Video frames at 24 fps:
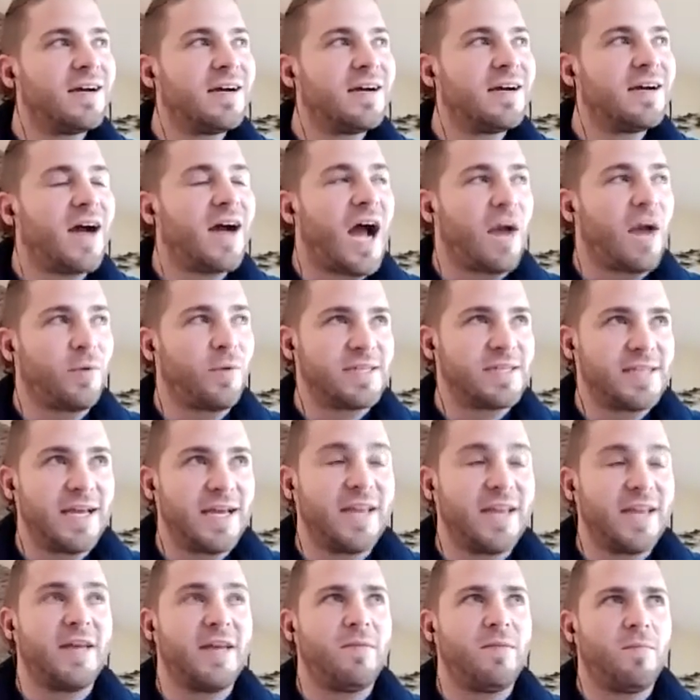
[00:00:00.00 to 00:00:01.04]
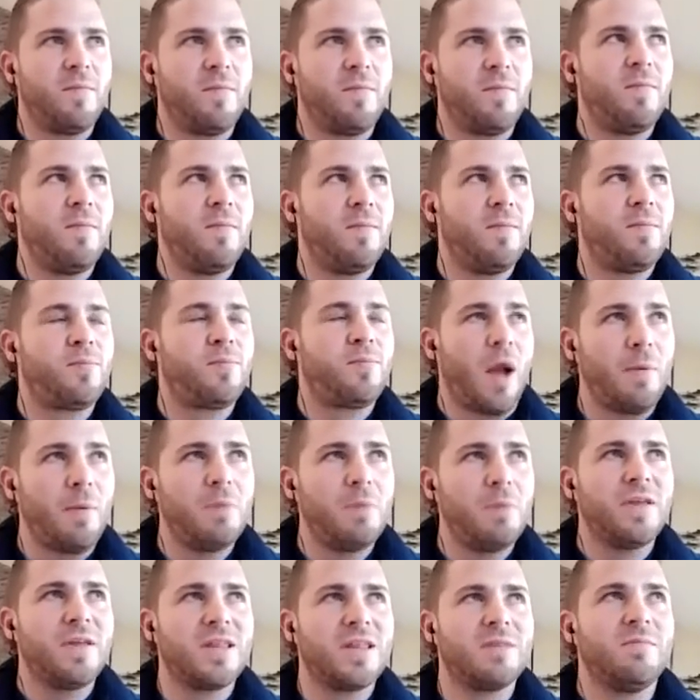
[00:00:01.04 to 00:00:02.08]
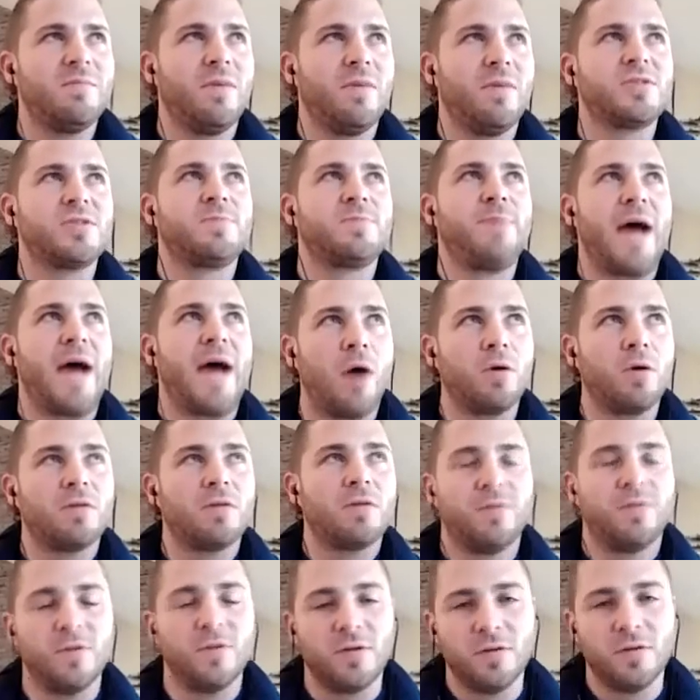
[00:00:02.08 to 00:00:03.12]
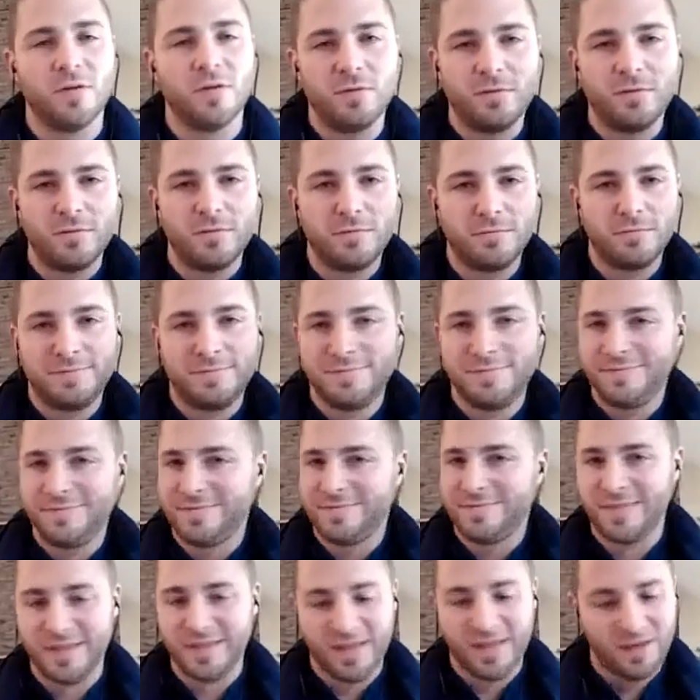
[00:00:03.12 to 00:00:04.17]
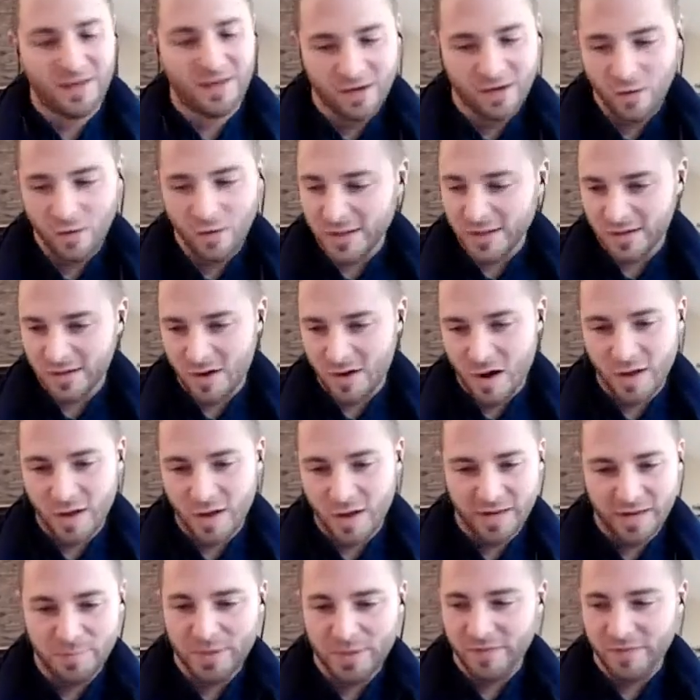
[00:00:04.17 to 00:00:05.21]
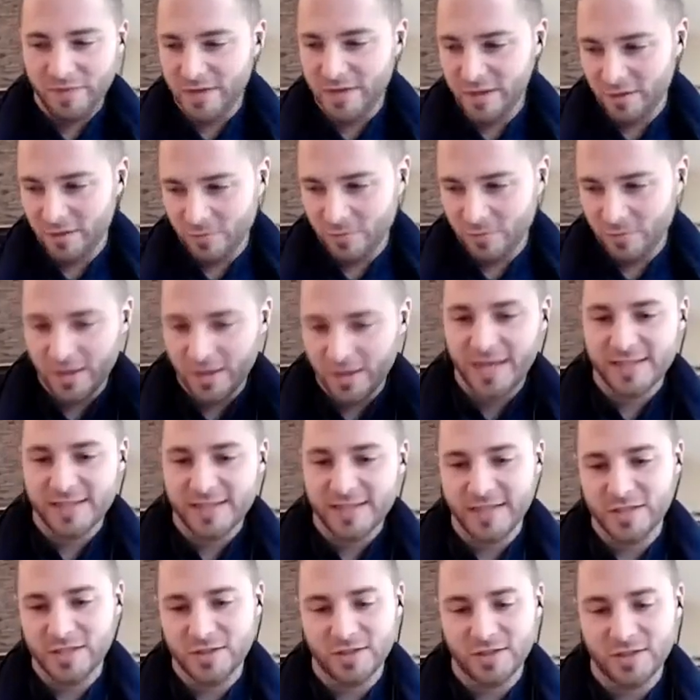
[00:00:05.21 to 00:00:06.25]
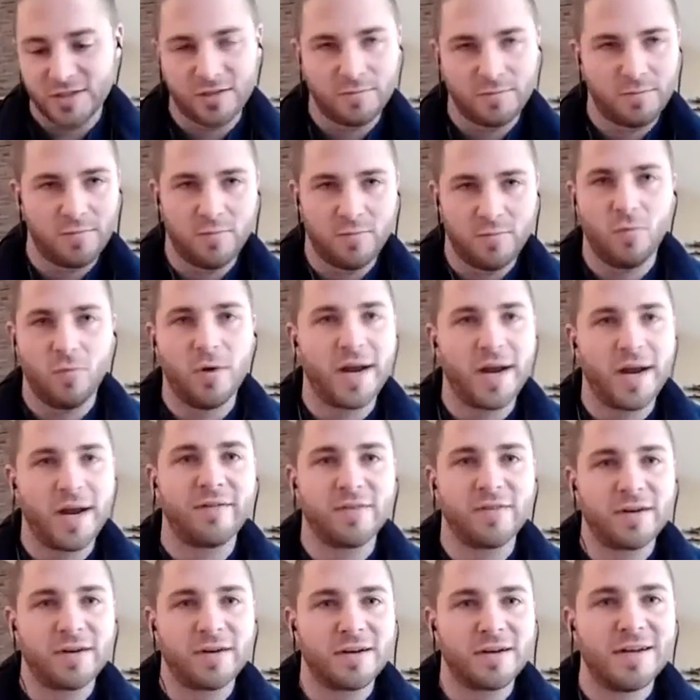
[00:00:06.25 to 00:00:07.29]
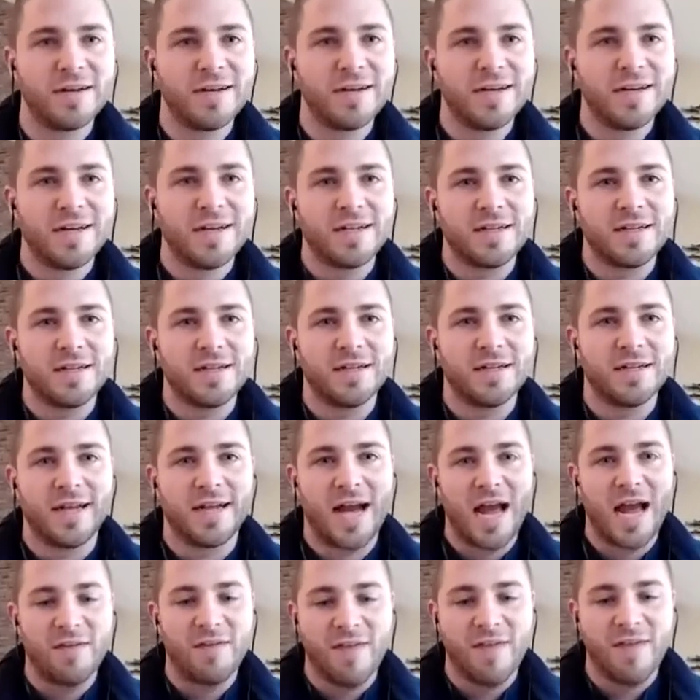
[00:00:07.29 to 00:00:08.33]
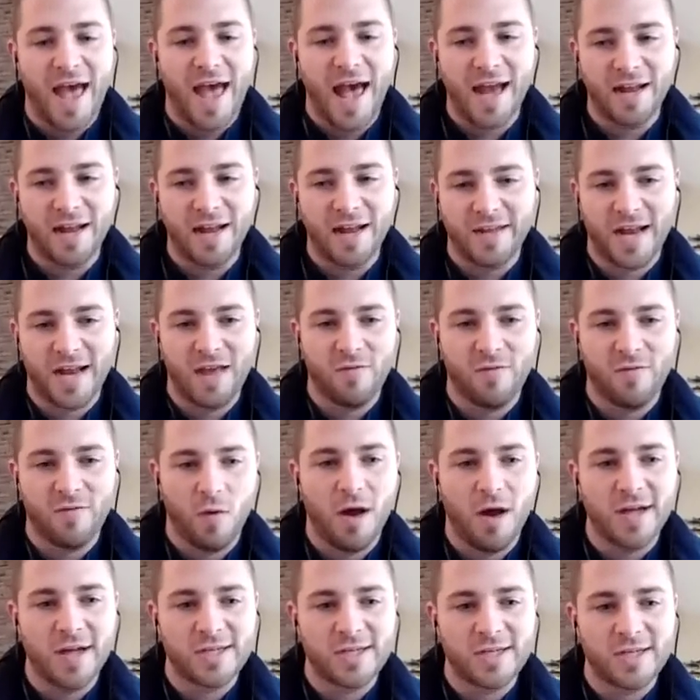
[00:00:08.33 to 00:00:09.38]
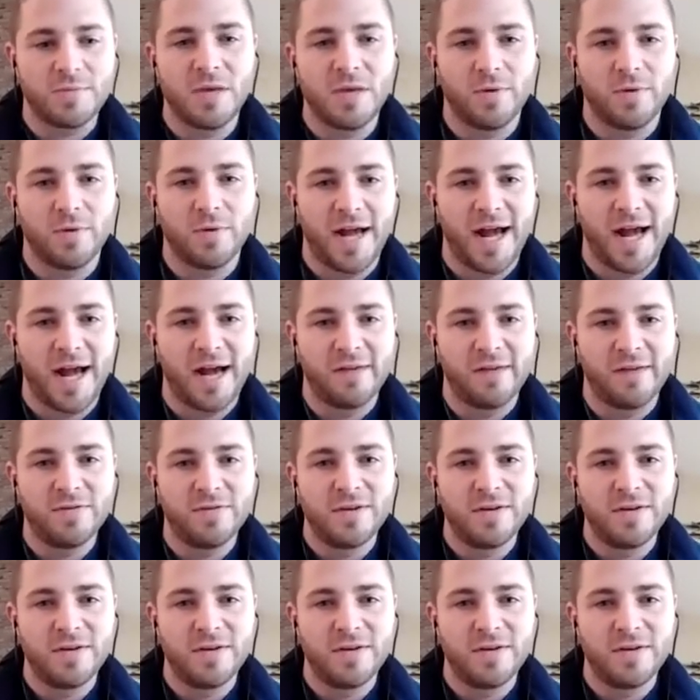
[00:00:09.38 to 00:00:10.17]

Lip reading: I would say that probably the most powerful, I don't even know what to call it, epiphany or realization or whatever, that I've had and that I've watched people have